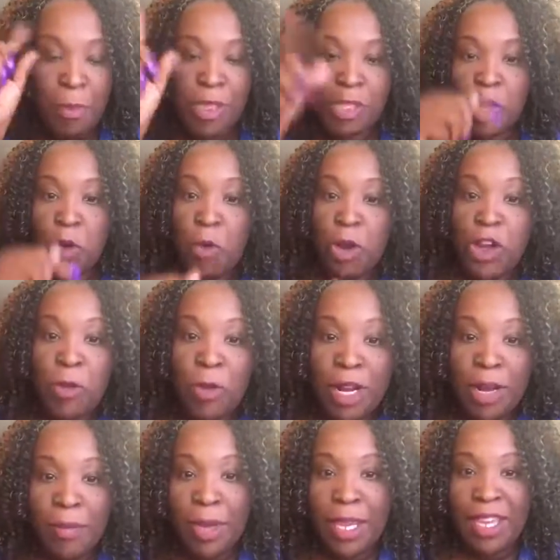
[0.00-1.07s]
between where you
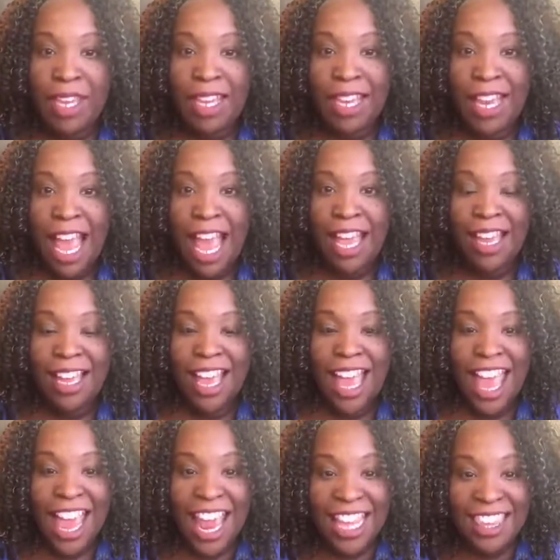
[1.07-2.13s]
want to be.
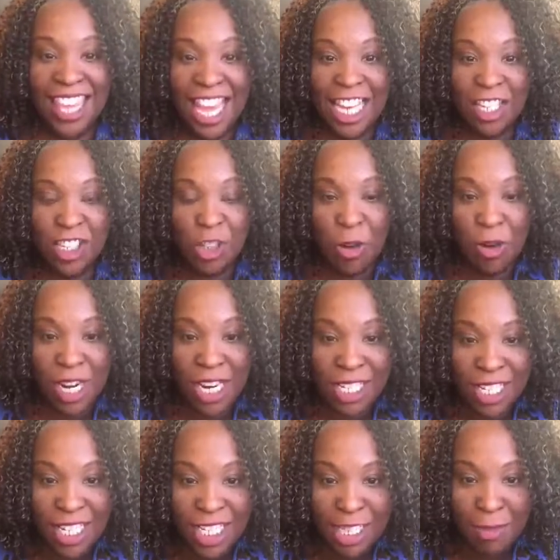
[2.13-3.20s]
Hey, thanks for joining,
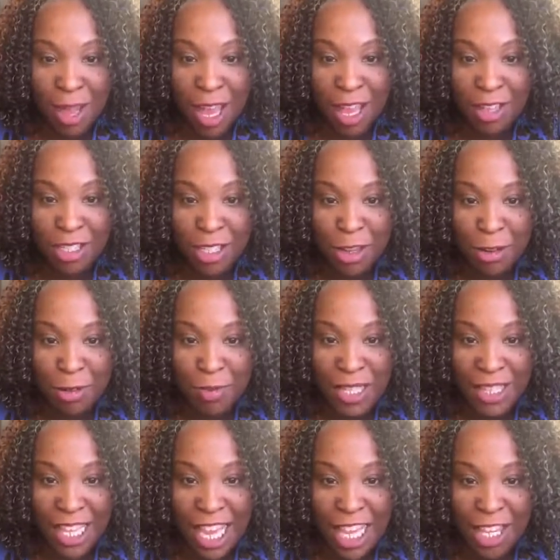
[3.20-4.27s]
Gina Smiles Sold Me.
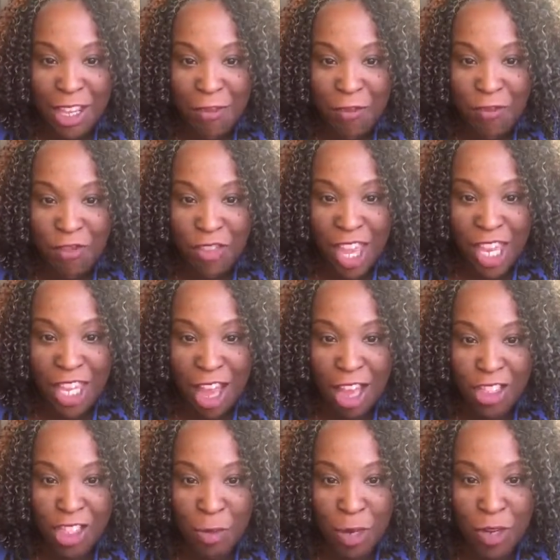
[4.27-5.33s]
Thank
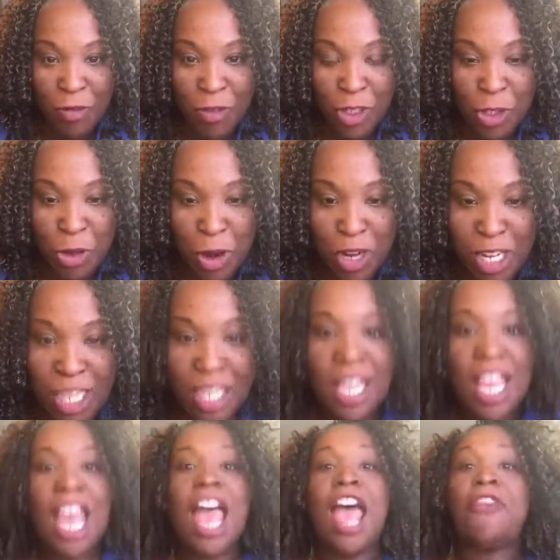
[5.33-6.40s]
y'all so much for joining.
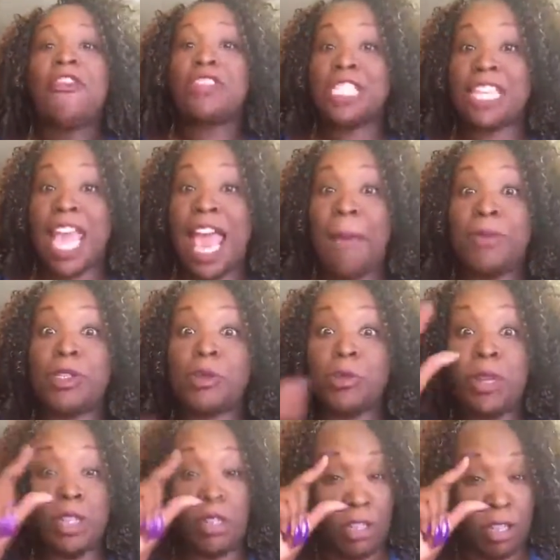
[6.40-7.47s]
There's a gap
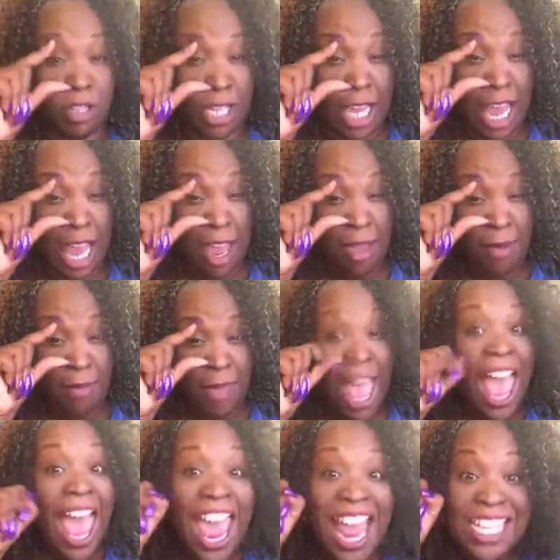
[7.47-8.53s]
between, look, there's a gap.
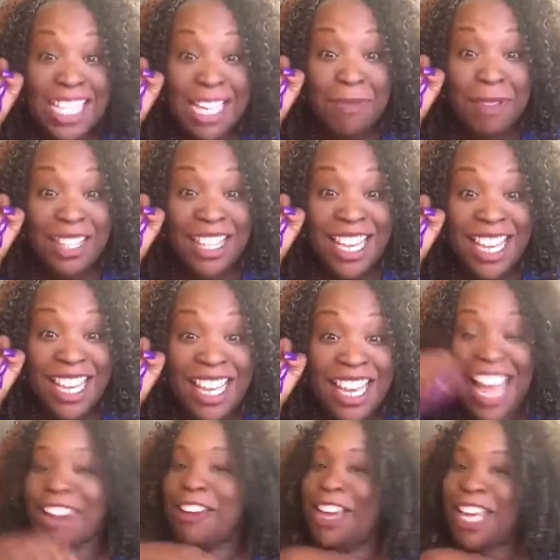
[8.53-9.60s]
Hey, Timothy.
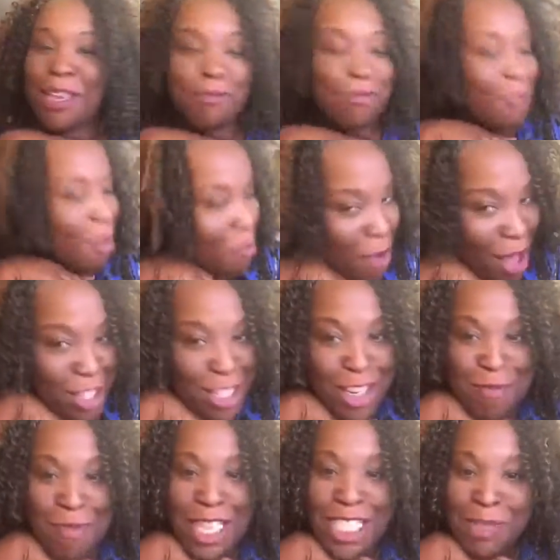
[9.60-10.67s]
I know I'm about to
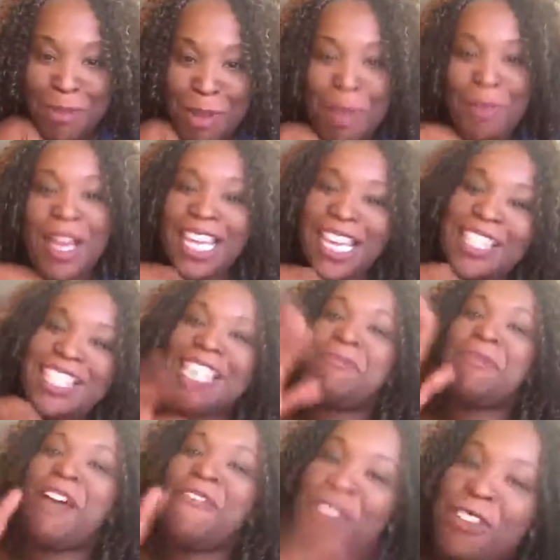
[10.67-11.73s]
do my spiel, but I keep
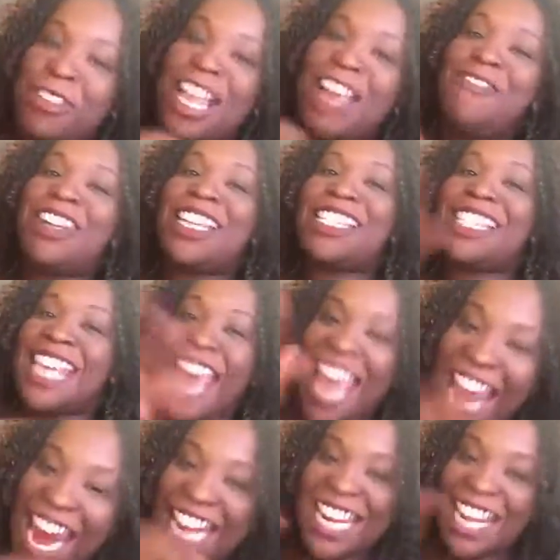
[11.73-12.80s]
seeing my folks. I want to say
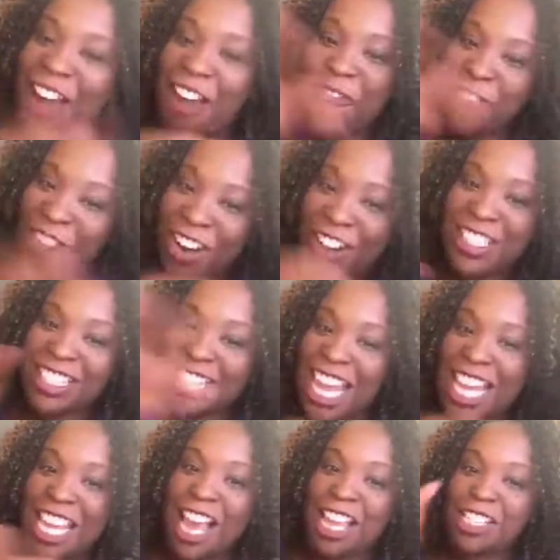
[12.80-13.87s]
hey to y'all first.
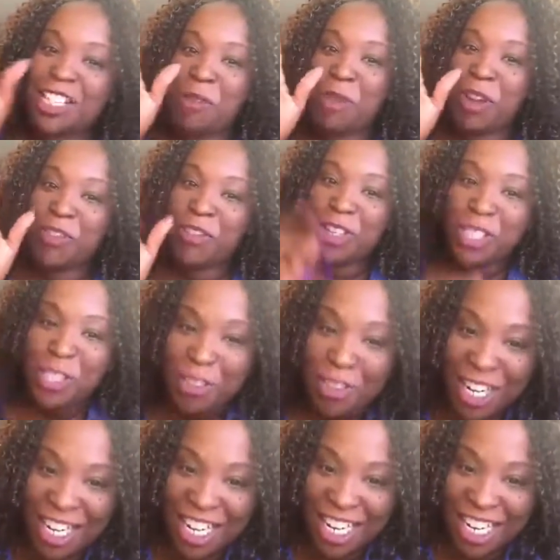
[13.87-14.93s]
Thank y'all so much for
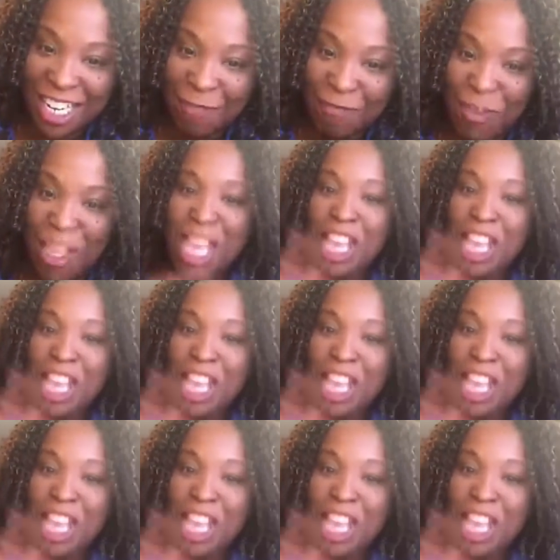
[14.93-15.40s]
joining.